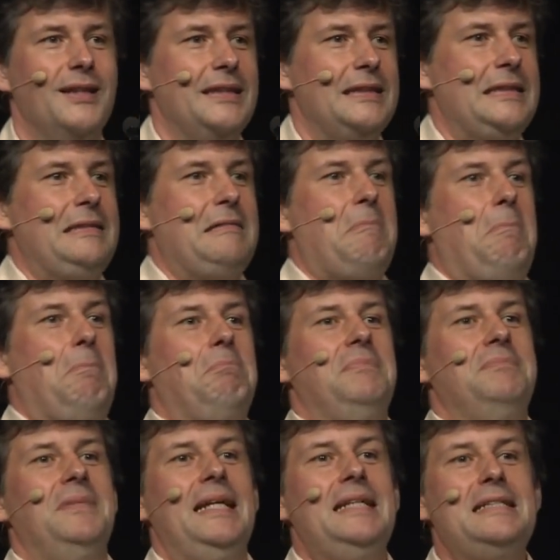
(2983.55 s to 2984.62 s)
like
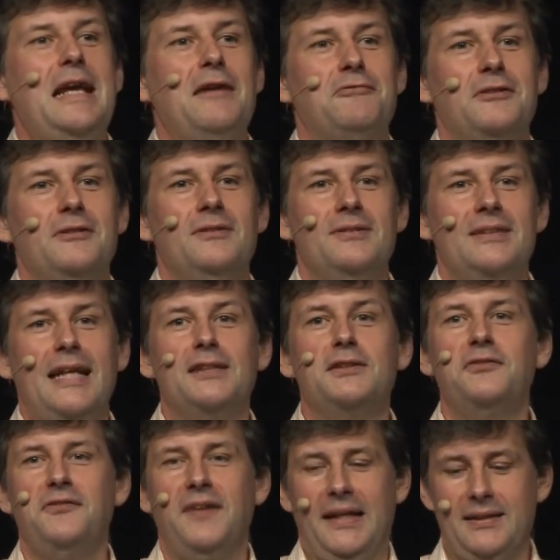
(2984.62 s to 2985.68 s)
it never
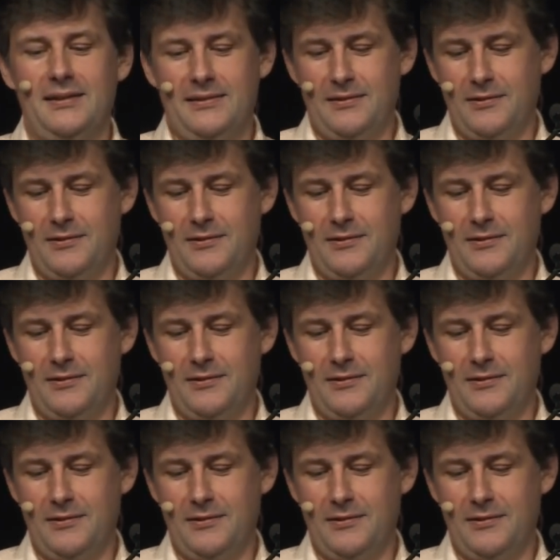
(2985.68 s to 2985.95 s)
gets fixed.